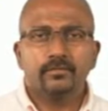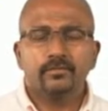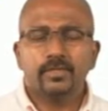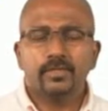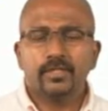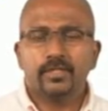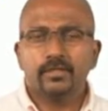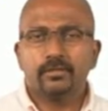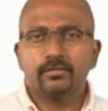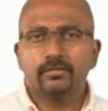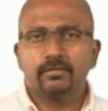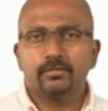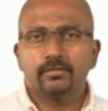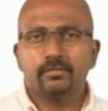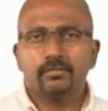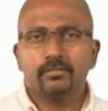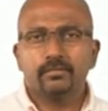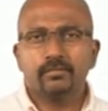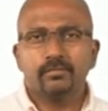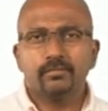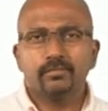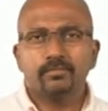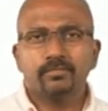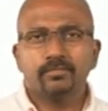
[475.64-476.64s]
were
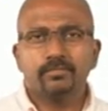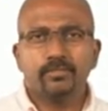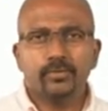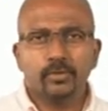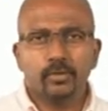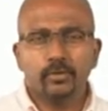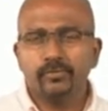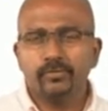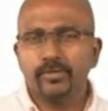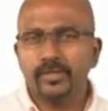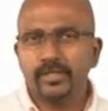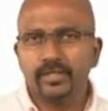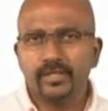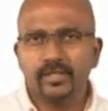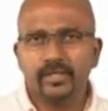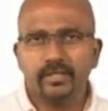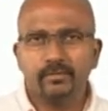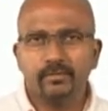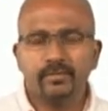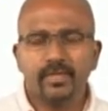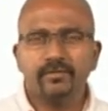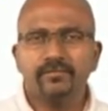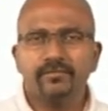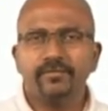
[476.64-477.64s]
proven and the
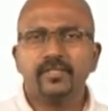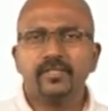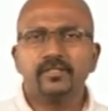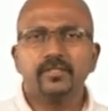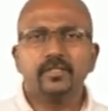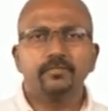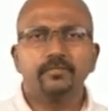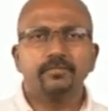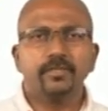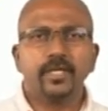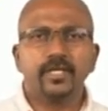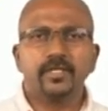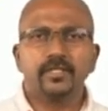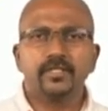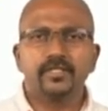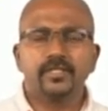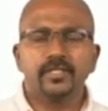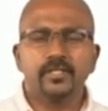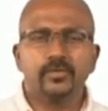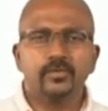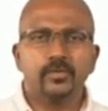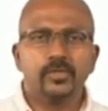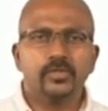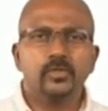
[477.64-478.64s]
manufacturing
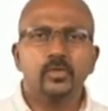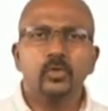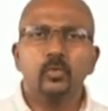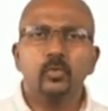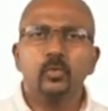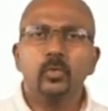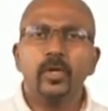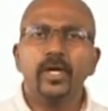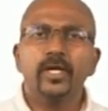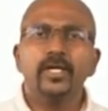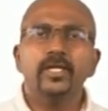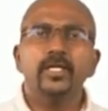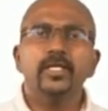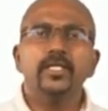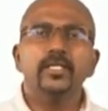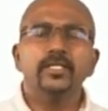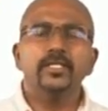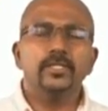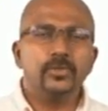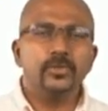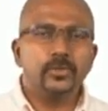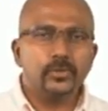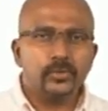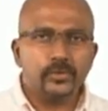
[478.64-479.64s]
practices were so widely
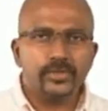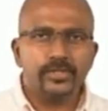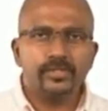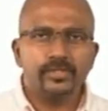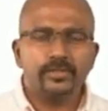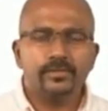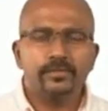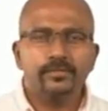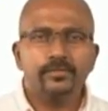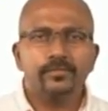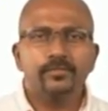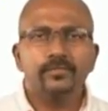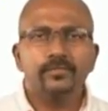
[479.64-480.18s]
used